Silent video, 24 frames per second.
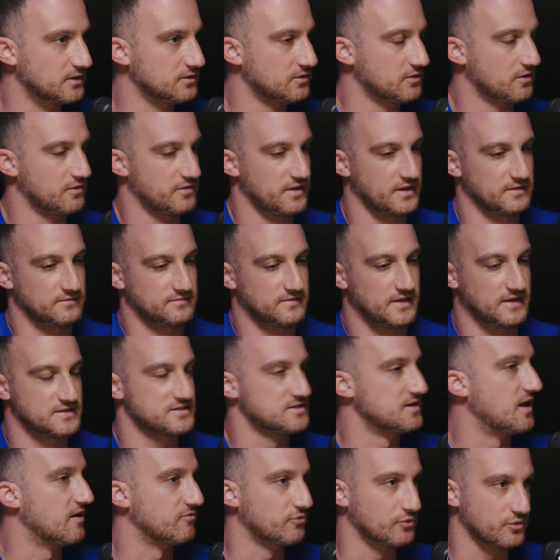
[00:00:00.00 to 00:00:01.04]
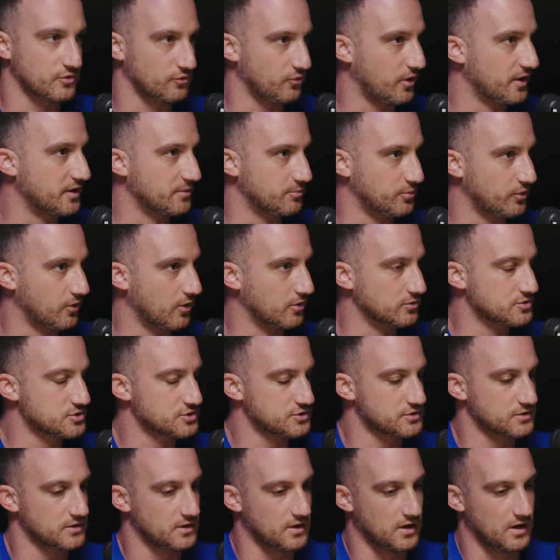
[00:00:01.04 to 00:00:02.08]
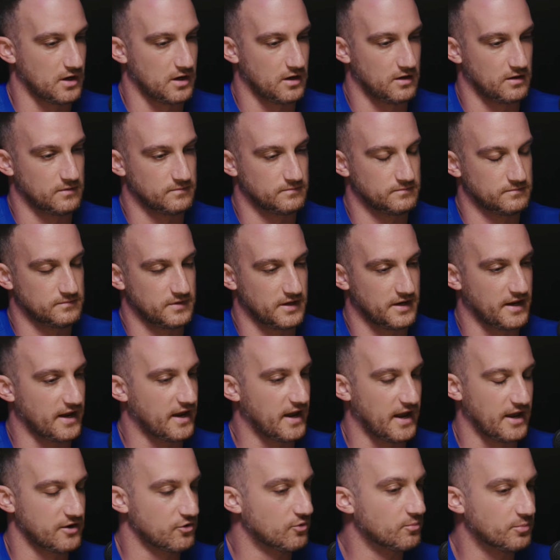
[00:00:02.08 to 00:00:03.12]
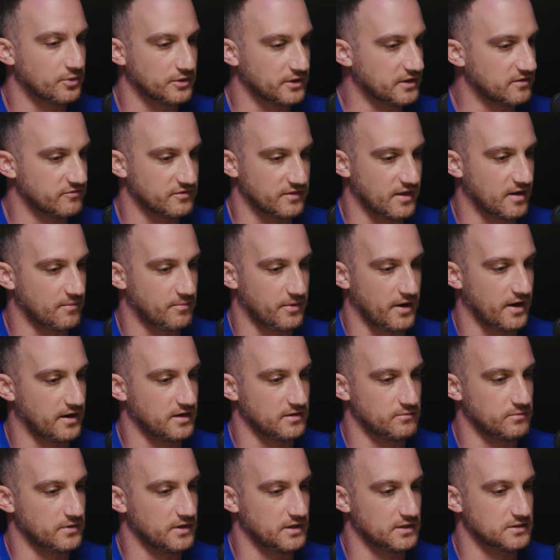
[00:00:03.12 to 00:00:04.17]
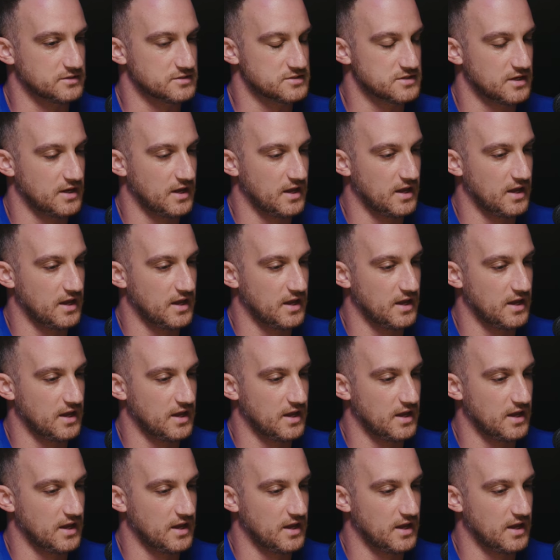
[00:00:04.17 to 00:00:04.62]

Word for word: You know that that's never the right approach, um, and I, I, don't believe in that by any means.